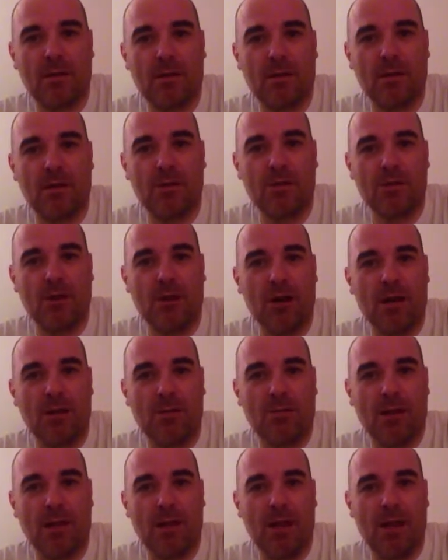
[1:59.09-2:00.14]
enjoying
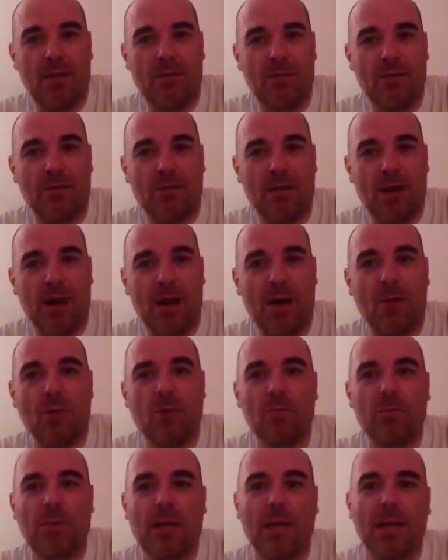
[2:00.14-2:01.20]
my life, if I
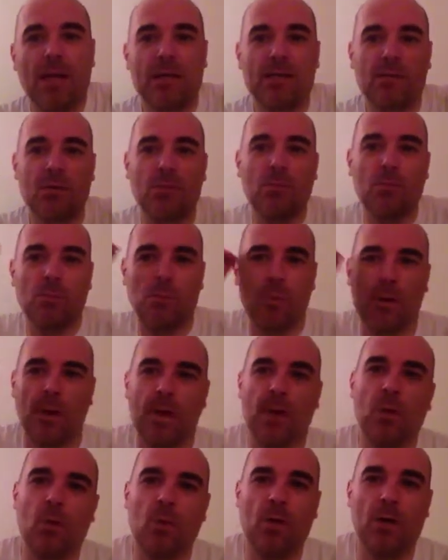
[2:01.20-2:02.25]
wouldn't be like so
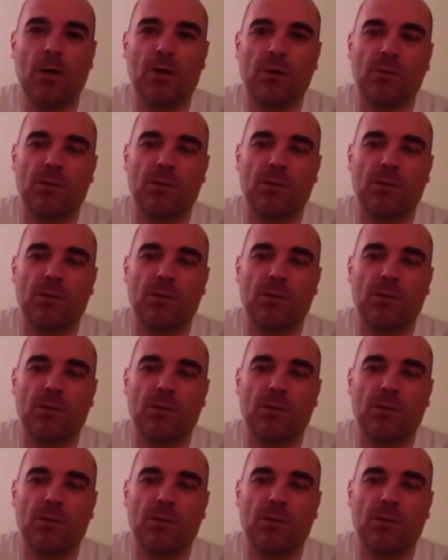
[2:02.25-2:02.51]
brainwashed